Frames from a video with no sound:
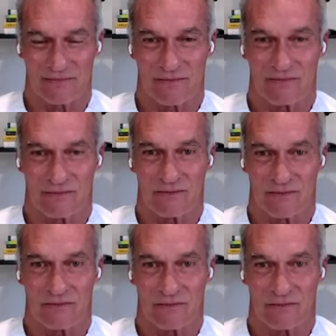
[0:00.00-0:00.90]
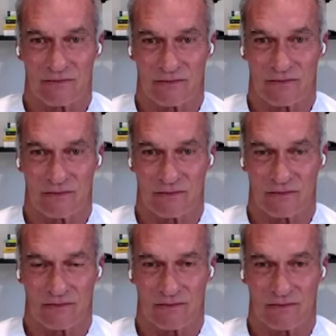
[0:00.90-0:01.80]

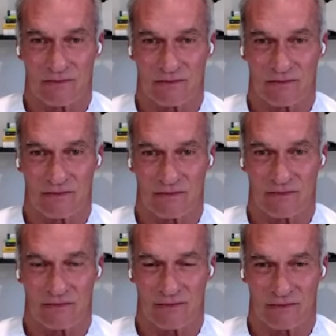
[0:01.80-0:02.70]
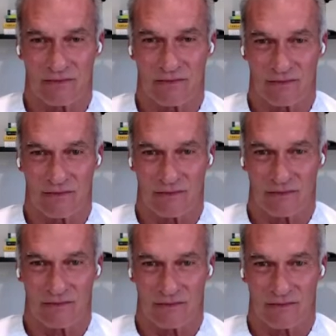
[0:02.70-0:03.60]

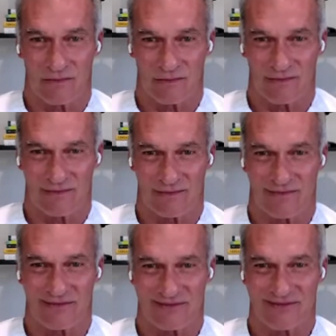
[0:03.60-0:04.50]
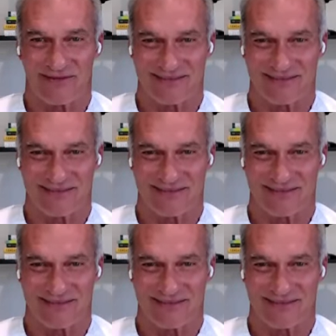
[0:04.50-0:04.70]
(silent)